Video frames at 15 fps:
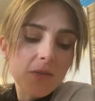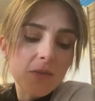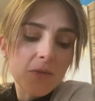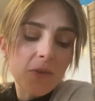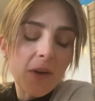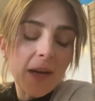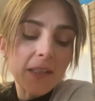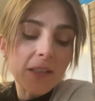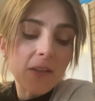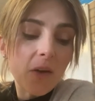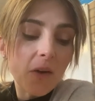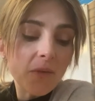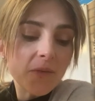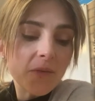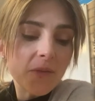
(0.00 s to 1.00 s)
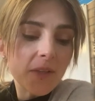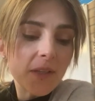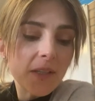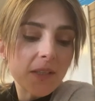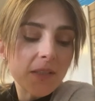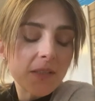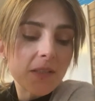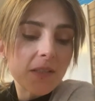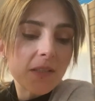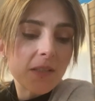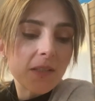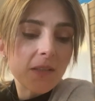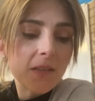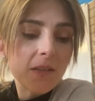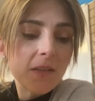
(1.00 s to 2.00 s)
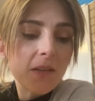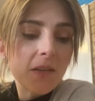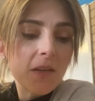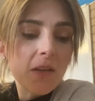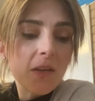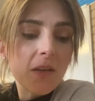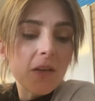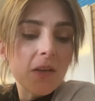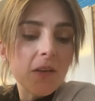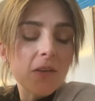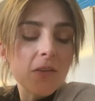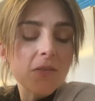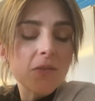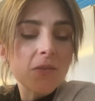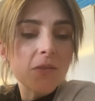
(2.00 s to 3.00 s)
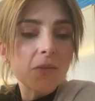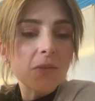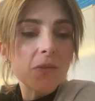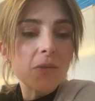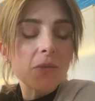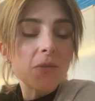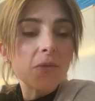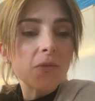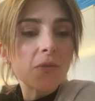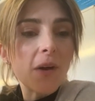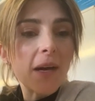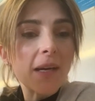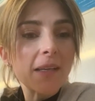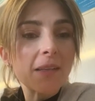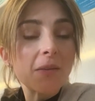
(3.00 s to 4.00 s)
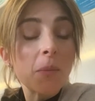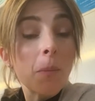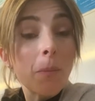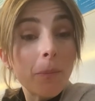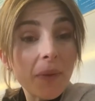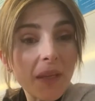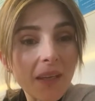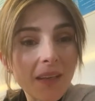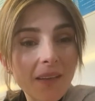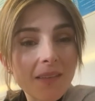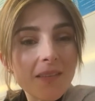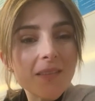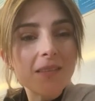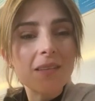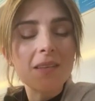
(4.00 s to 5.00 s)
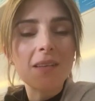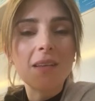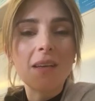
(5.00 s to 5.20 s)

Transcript: to find comfort, to find peace,